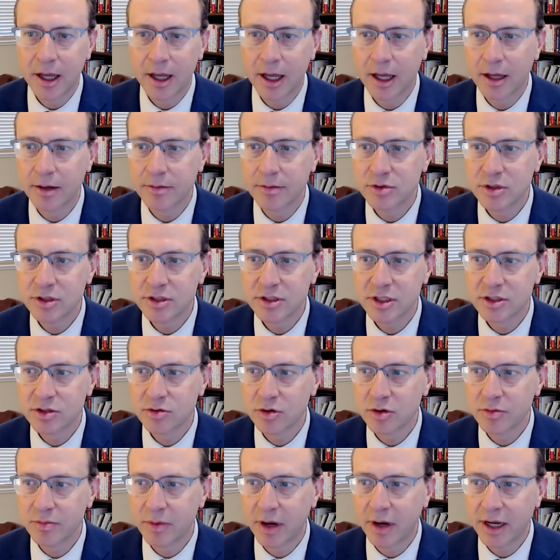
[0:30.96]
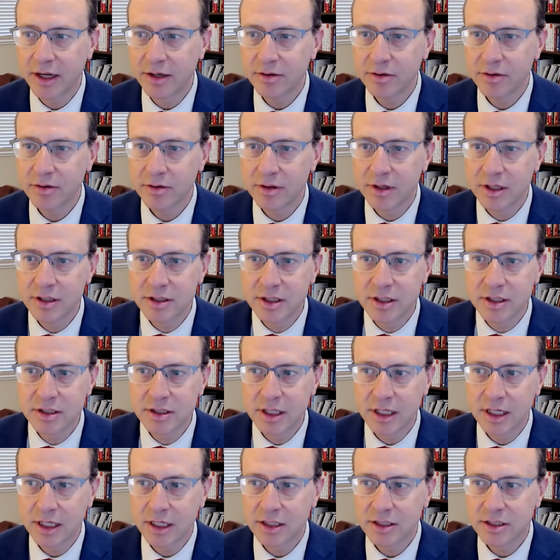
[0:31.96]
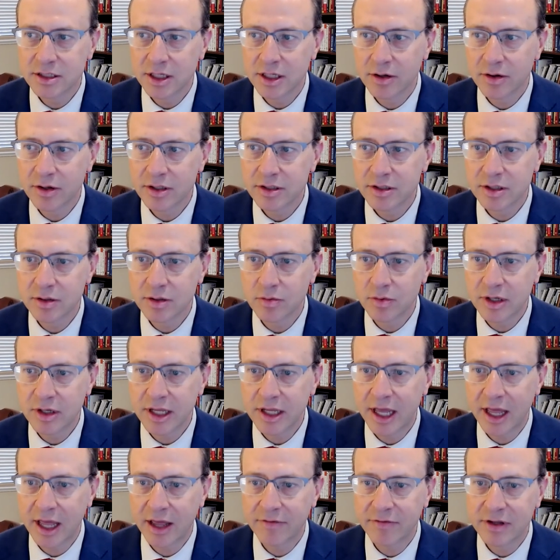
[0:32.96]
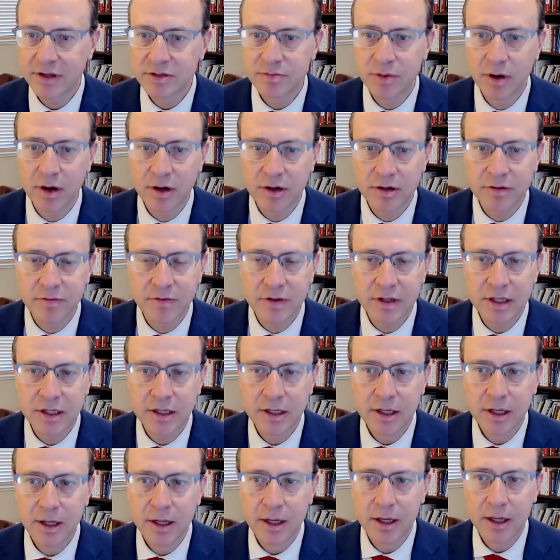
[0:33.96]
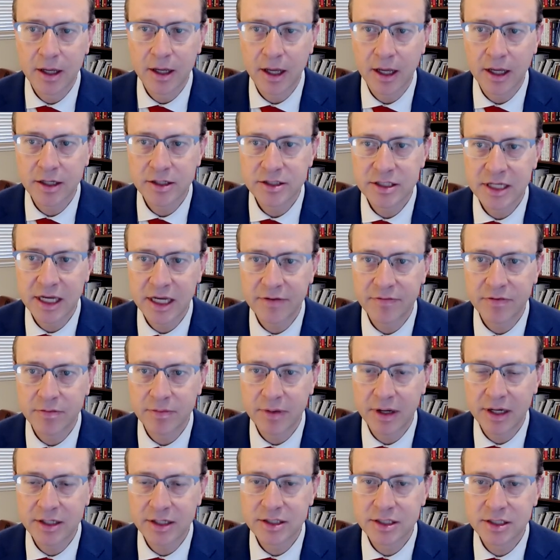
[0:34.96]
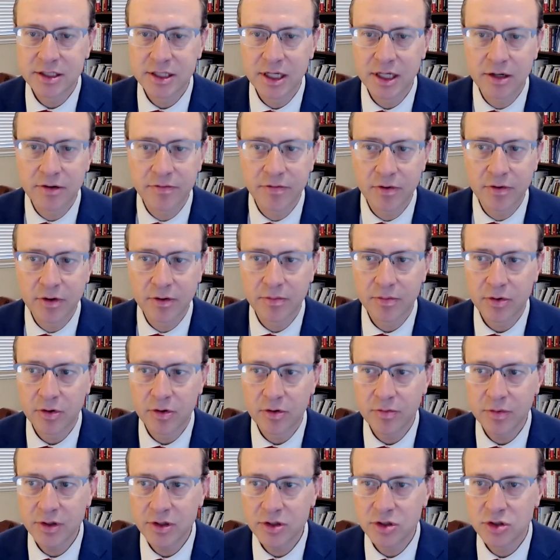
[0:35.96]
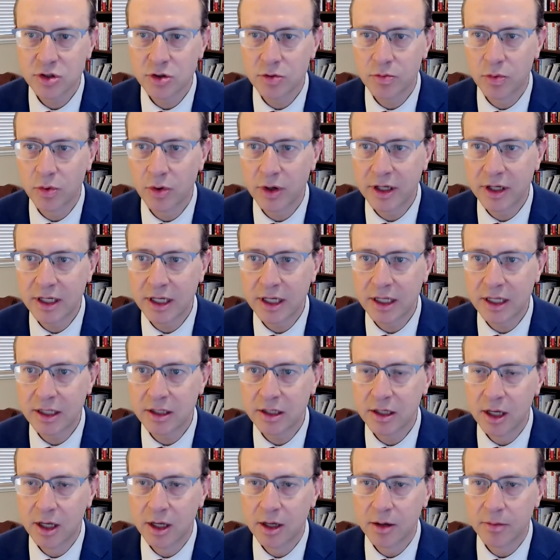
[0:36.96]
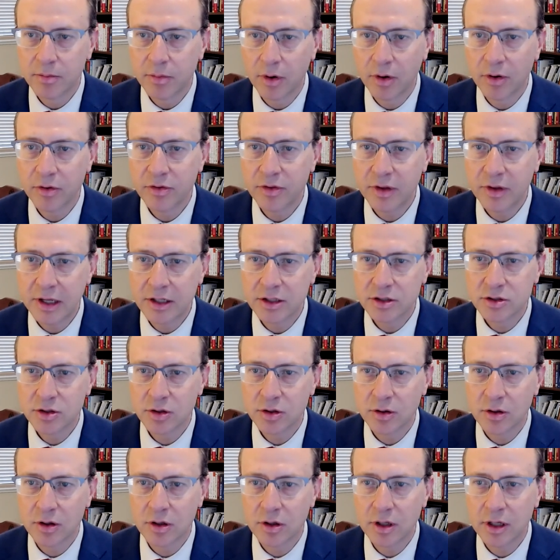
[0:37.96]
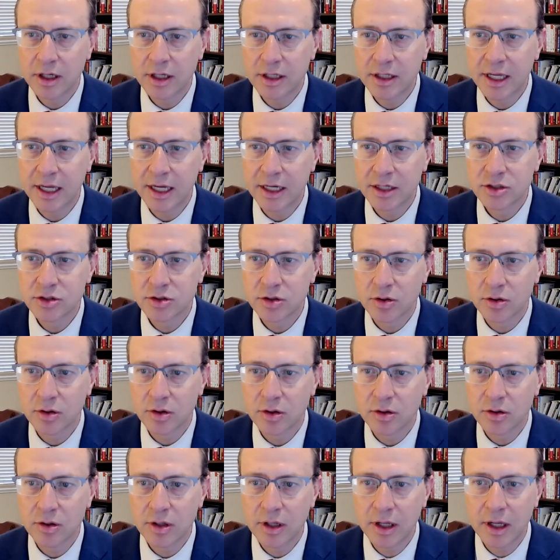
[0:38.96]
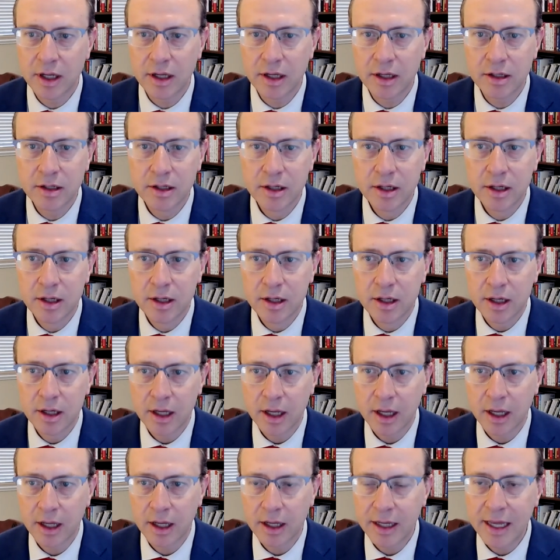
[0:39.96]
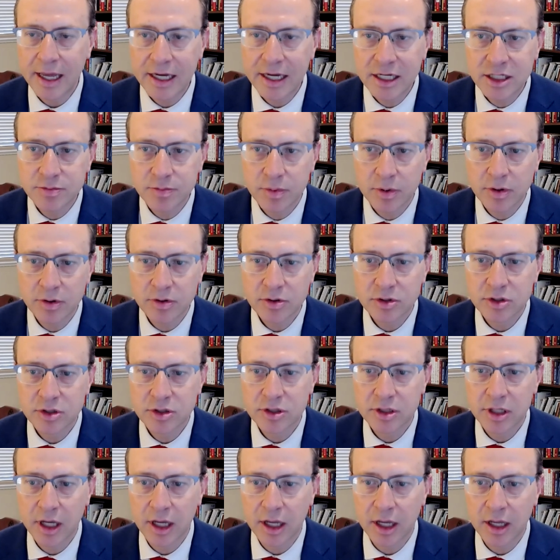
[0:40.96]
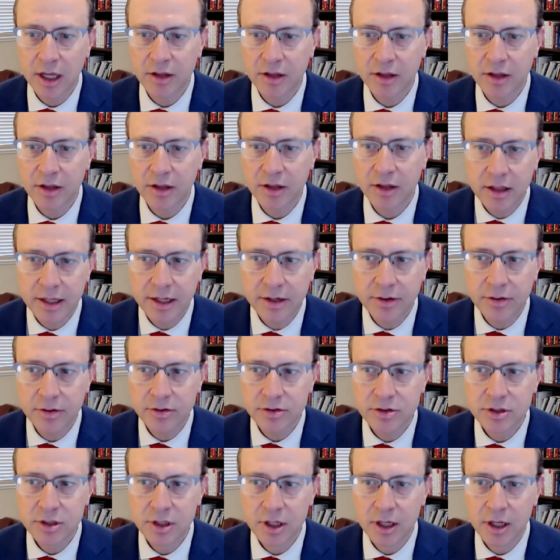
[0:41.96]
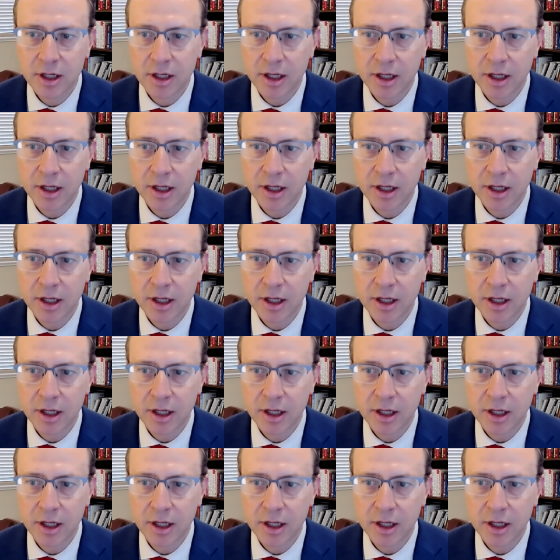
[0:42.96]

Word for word: Um, just as a reminder, this is a series that we have as part of the uh, Stanford Medicine Center for Improvement to bring in both internal and external uh, uh, experts, uh, thought leaders,